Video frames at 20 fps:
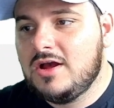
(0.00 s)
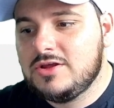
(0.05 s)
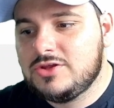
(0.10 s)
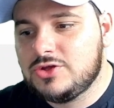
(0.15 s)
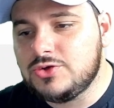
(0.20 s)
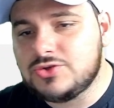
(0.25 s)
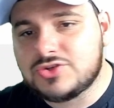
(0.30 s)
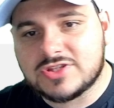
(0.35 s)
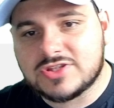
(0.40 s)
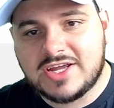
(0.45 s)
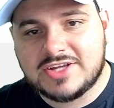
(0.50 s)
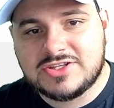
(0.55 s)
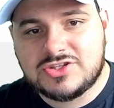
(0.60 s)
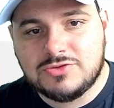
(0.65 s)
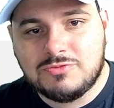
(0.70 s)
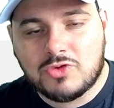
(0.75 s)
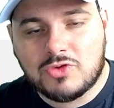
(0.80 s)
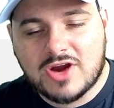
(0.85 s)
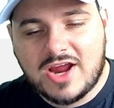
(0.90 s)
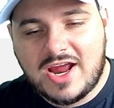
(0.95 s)
Usually I do
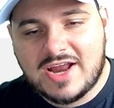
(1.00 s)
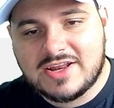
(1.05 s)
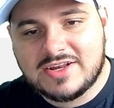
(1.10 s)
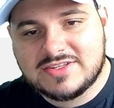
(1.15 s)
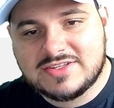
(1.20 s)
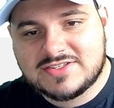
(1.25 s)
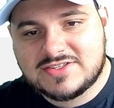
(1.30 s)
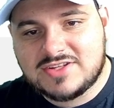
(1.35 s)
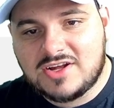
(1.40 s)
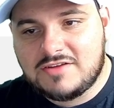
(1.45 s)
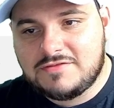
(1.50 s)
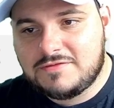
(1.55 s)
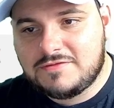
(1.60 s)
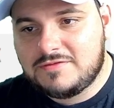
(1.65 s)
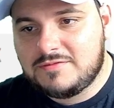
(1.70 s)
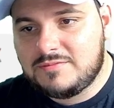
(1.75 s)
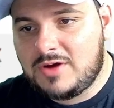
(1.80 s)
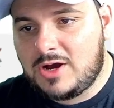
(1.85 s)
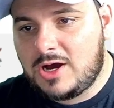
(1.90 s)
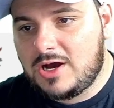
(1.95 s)
more edited stuff,
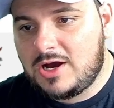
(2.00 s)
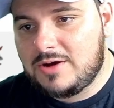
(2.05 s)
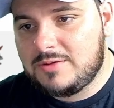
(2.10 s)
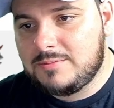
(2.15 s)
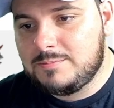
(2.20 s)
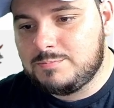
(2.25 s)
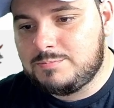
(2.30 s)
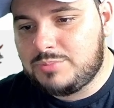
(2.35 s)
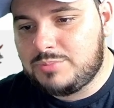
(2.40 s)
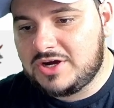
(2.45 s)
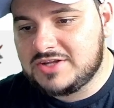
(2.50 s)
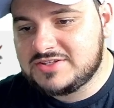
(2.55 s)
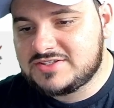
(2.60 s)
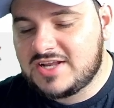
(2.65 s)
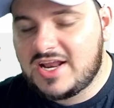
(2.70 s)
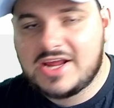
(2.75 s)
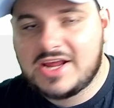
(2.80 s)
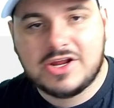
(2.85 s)
but today,